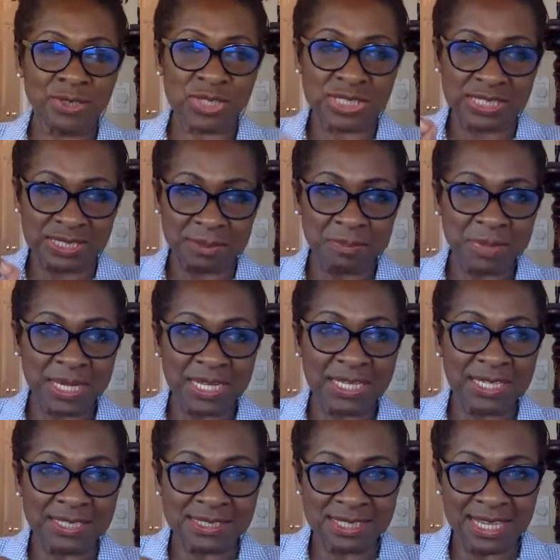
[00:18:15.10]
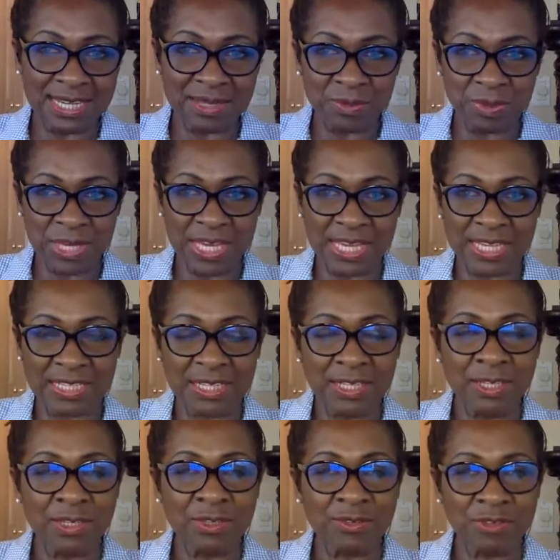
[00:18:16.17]
Somebody is getting paid
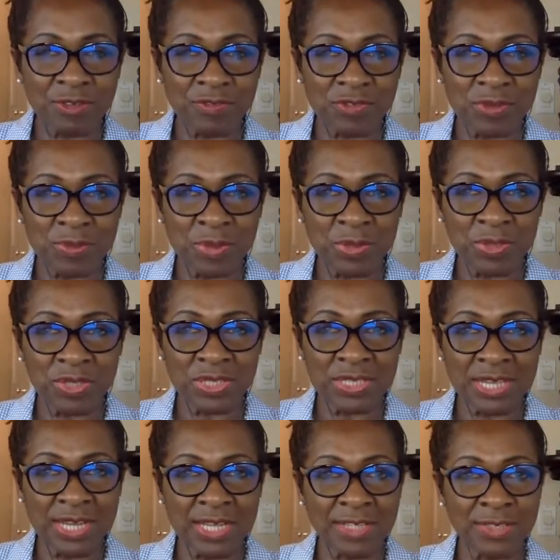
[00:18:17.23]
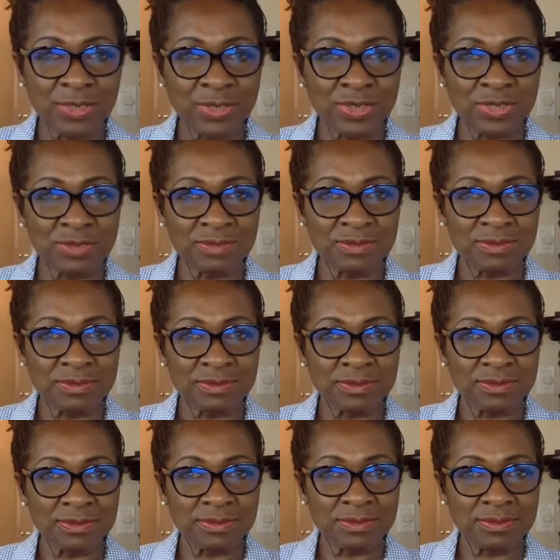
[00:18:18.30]
$50 billion
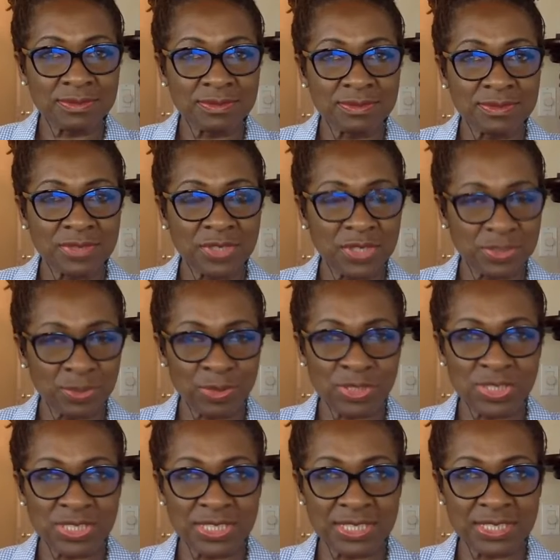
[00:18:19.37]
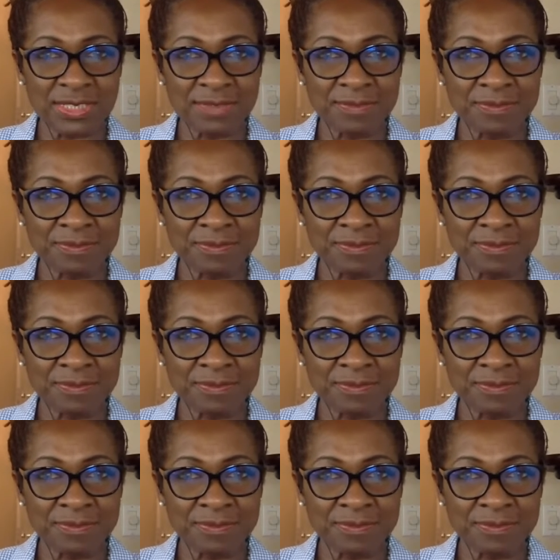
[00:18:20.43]
because we're sick.